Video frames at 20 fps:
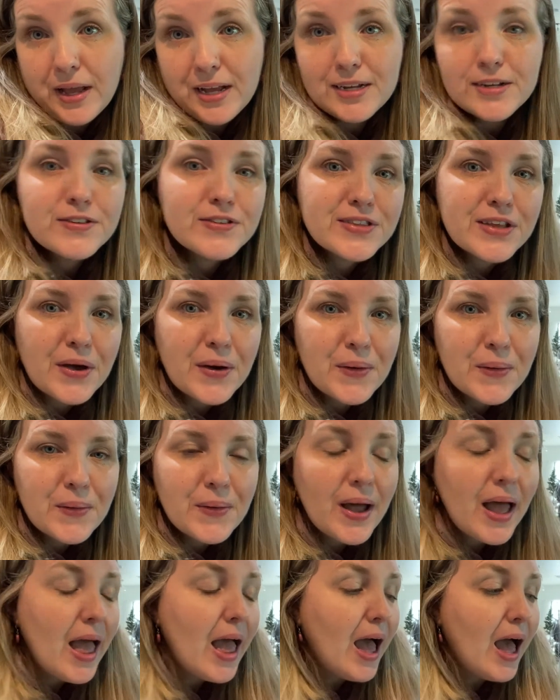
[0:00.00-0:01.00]
So
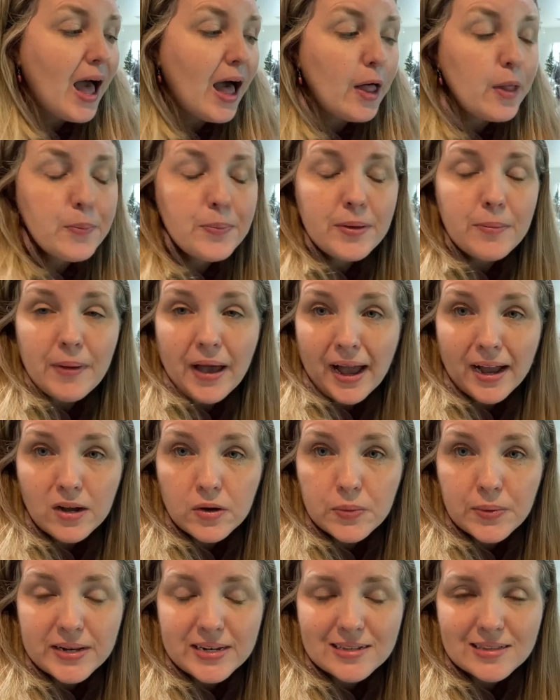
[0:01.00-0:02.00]
I'll be back
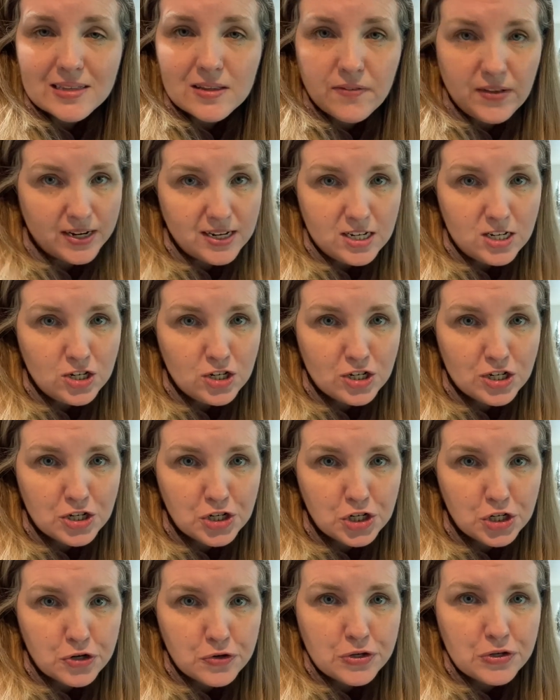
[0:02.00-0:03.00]
when it's finished to
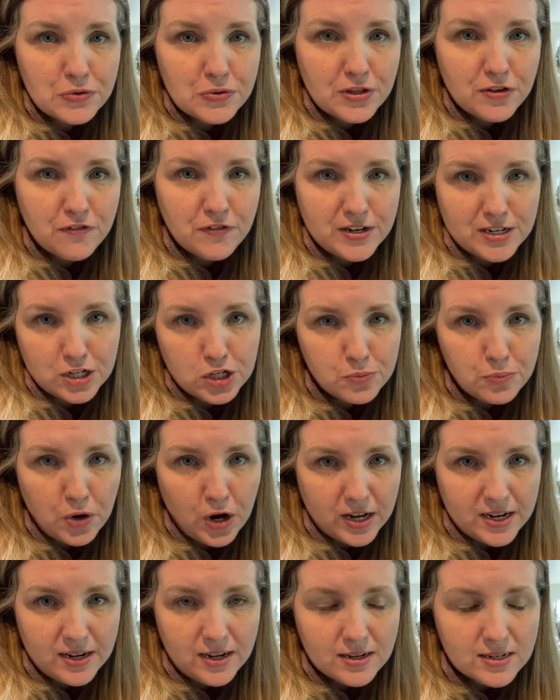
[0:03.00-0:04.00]
show you the finished
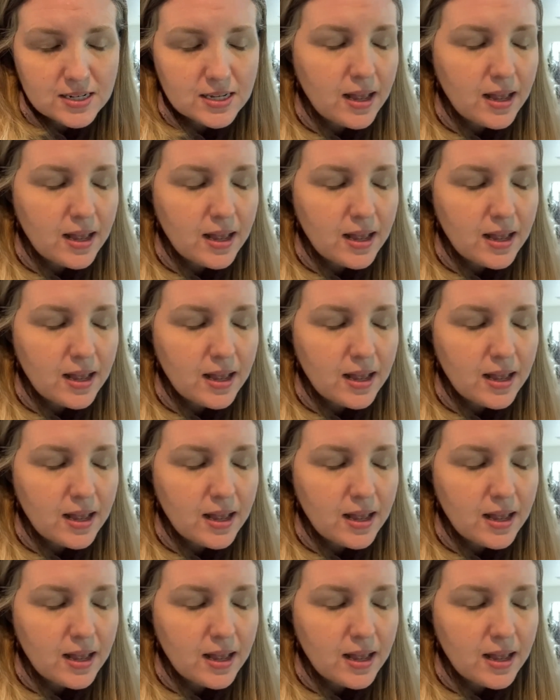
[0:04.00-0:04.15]
product,